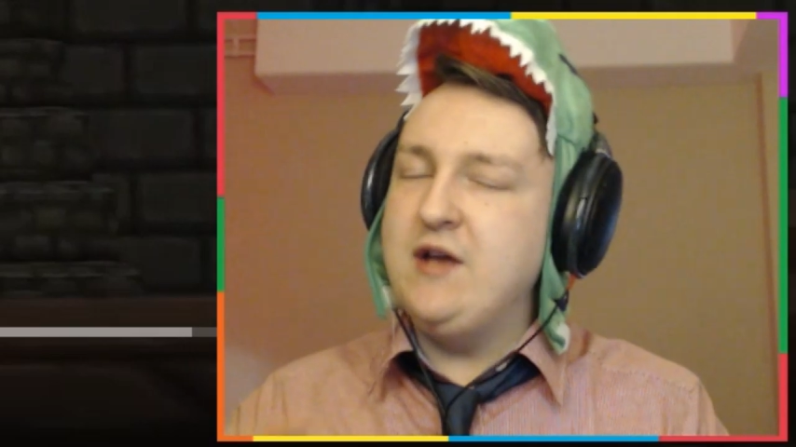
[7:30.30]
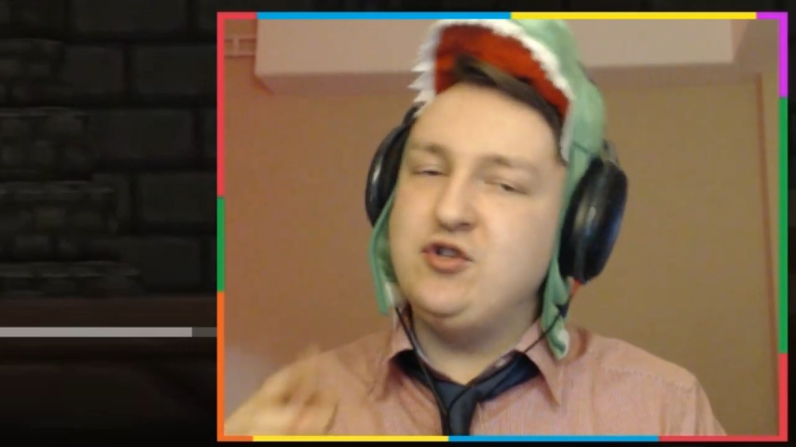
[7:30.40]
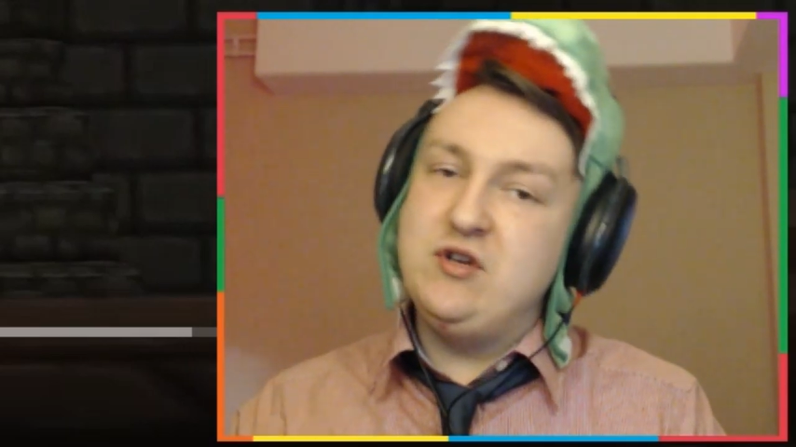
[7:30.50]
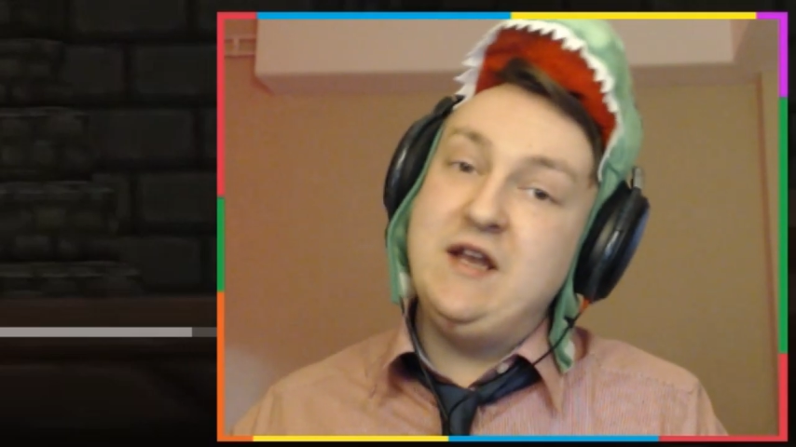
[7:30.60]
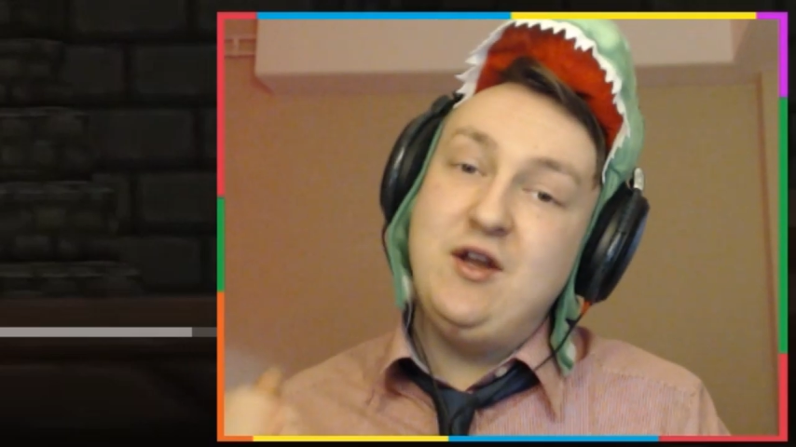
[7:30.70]
Okay,
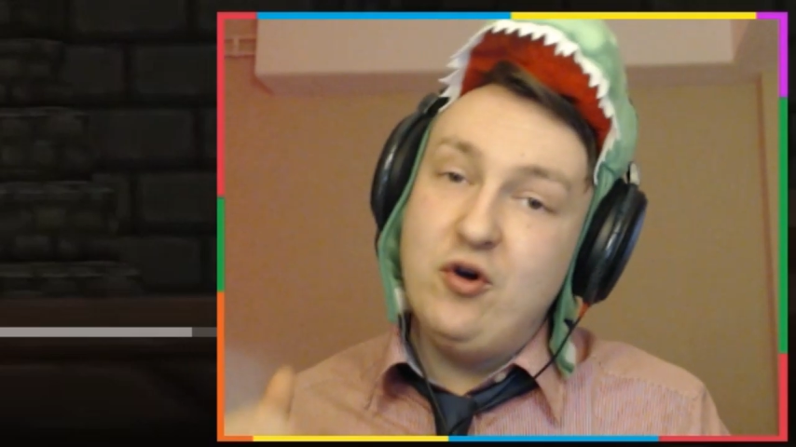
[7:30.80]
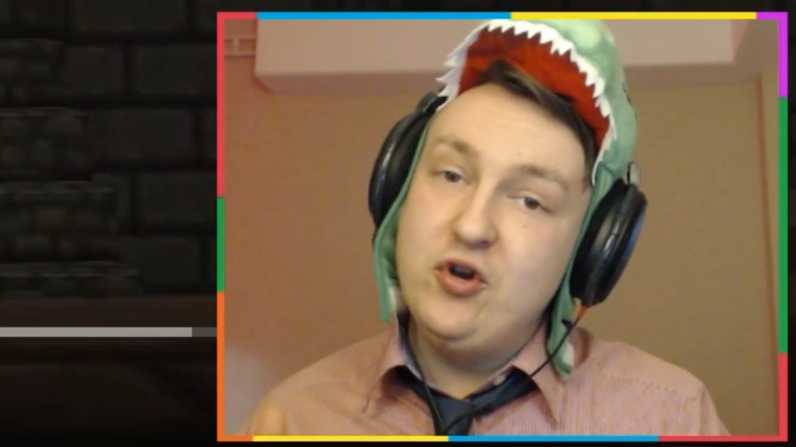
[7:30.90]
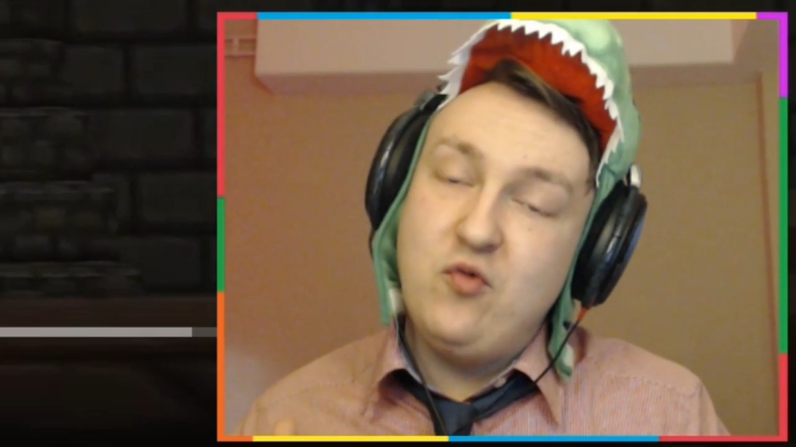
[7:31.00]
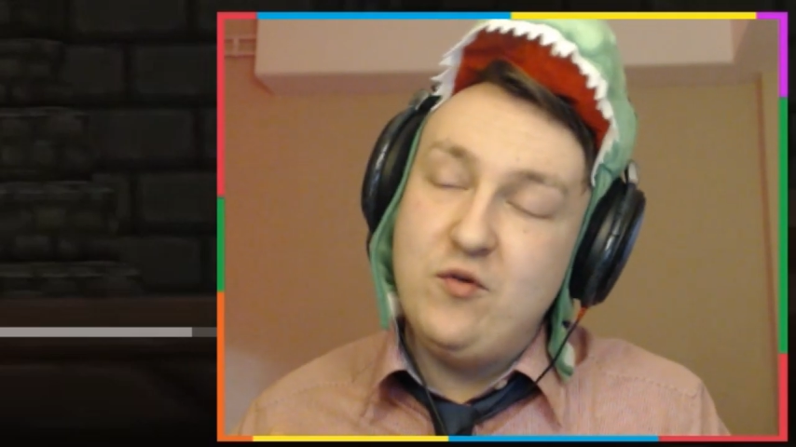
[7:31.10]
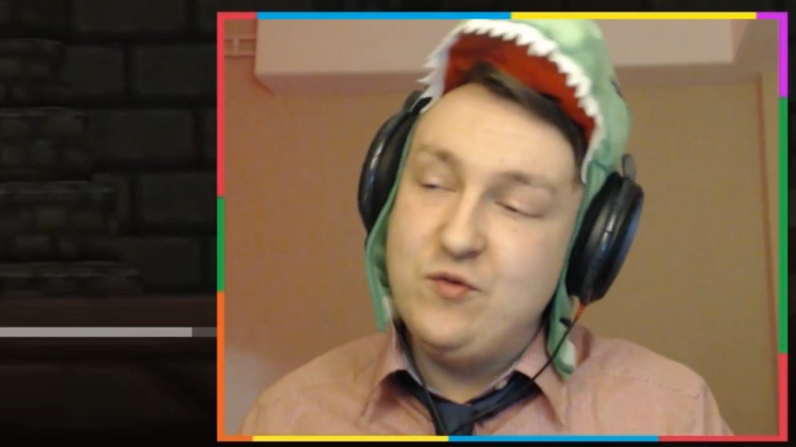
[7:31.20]
so then the
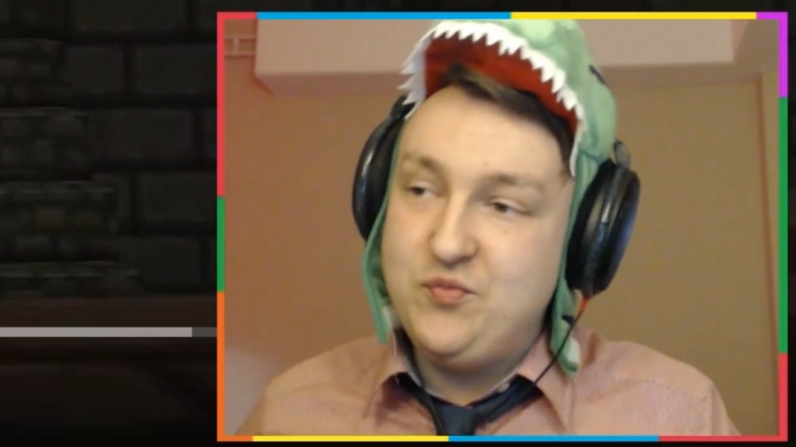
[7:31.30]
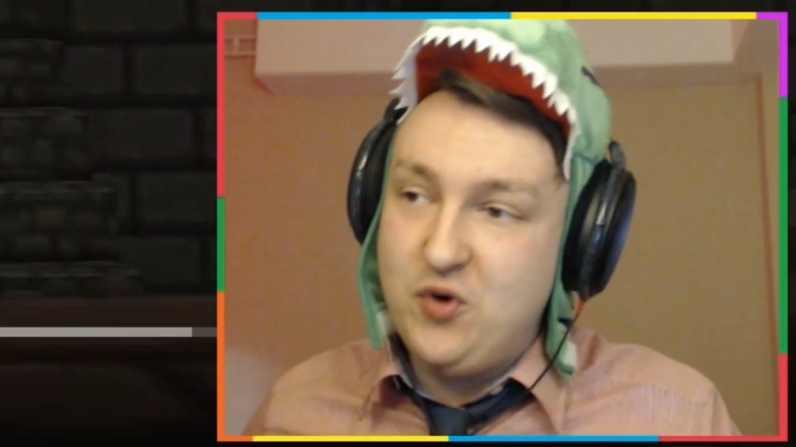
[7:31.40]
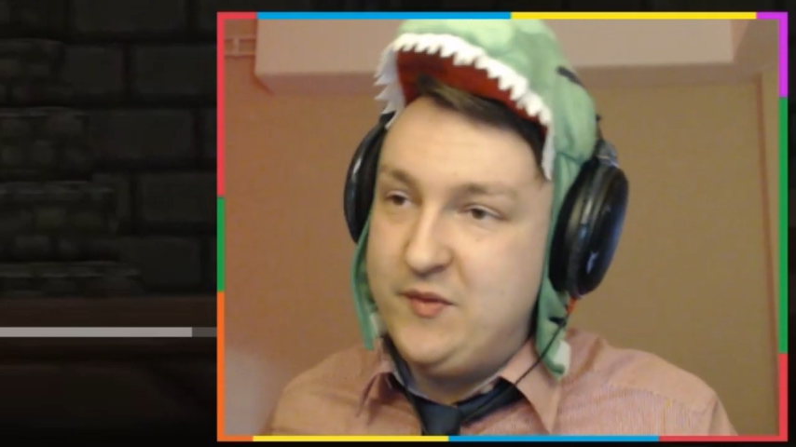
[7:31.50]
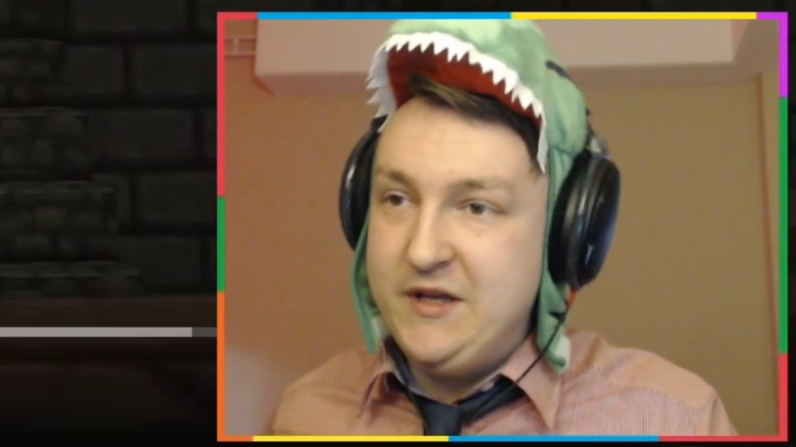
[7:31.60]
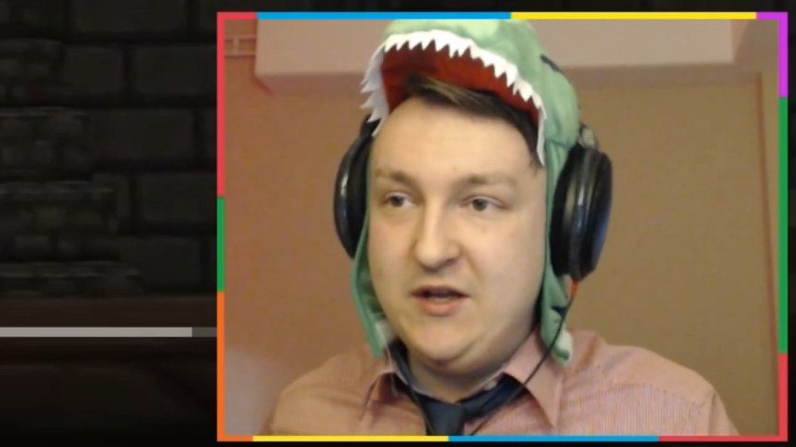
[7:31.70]
other one was
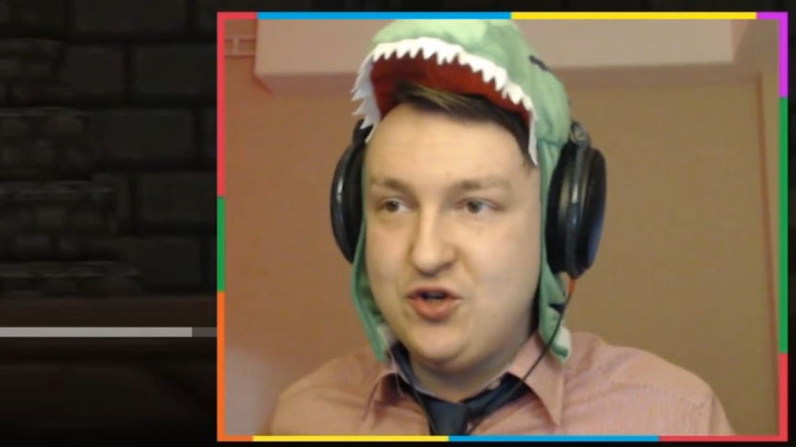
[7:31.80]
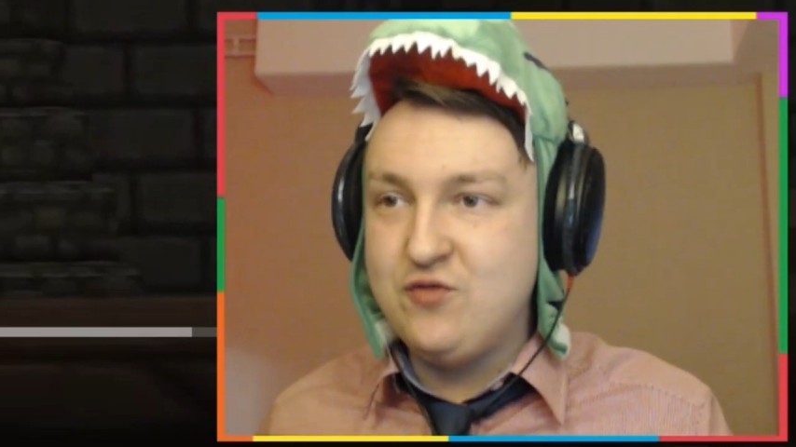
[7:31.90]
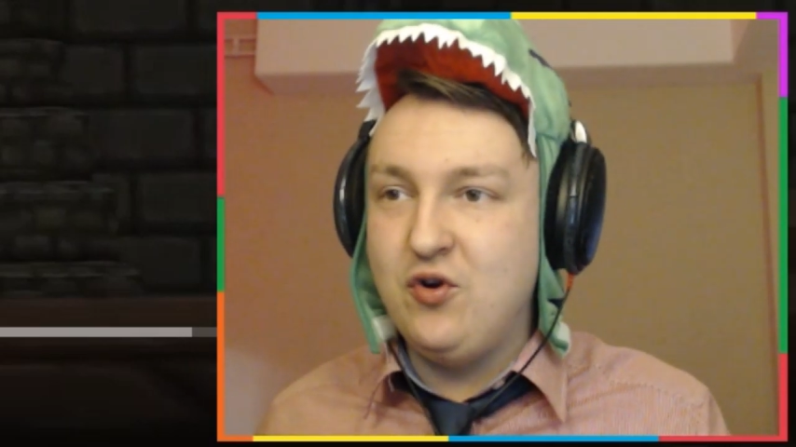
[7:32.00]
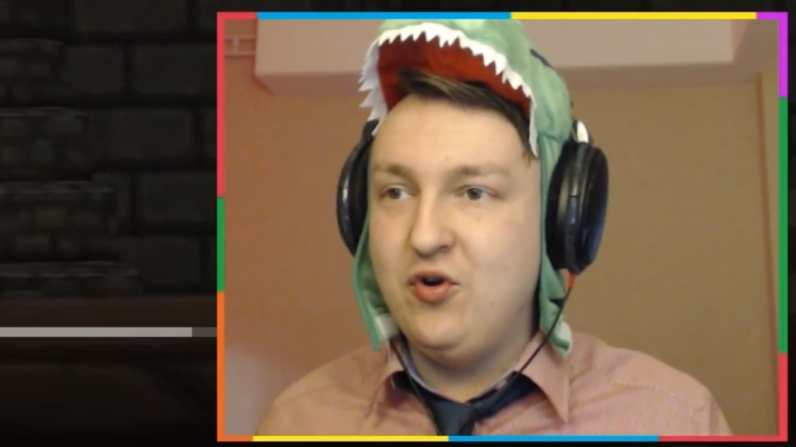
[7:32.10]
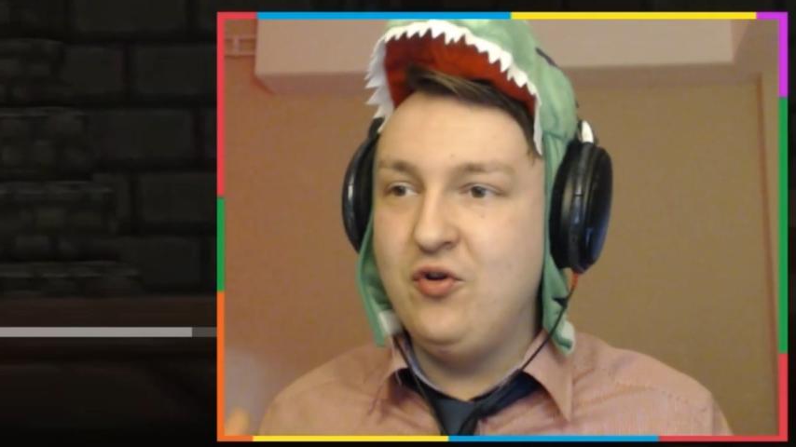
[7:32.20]
probably a
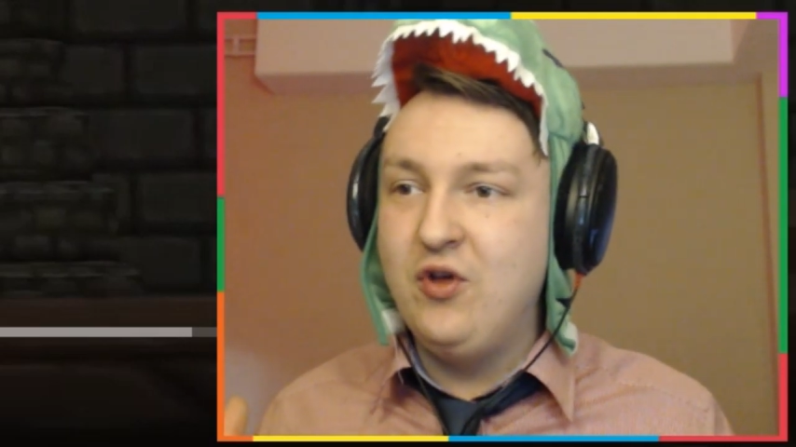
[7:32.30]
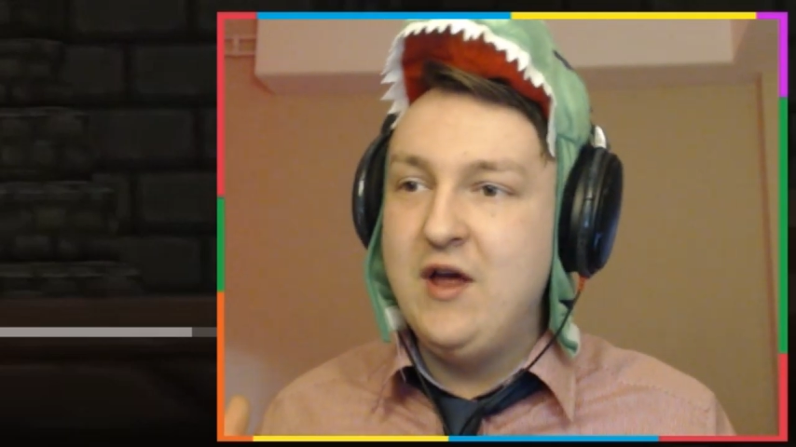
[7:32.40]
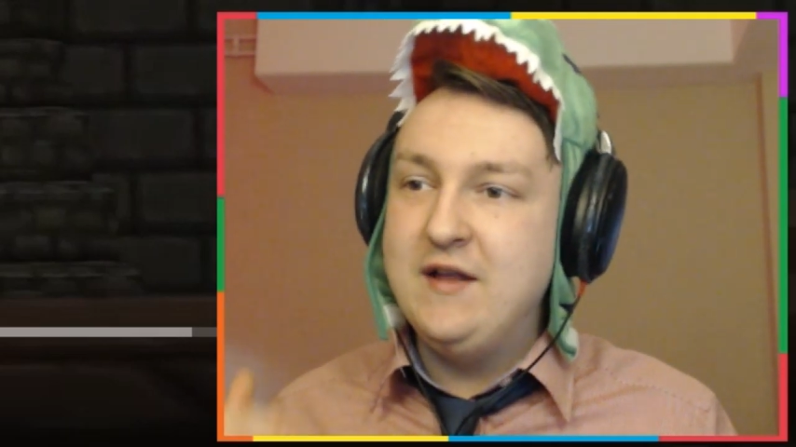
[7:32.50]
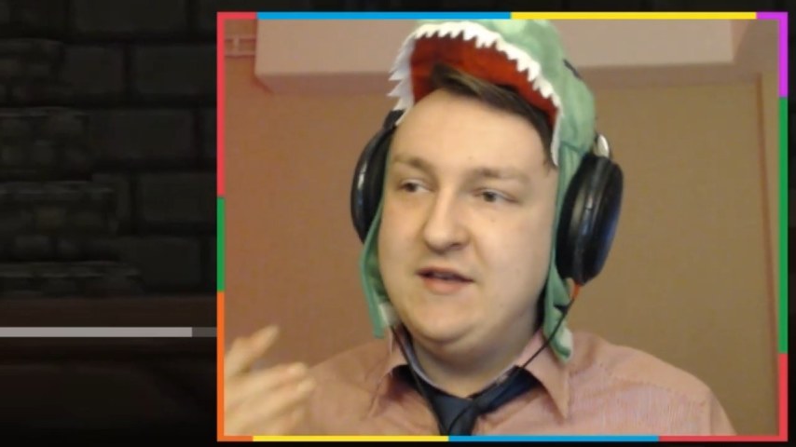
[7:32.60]
troll.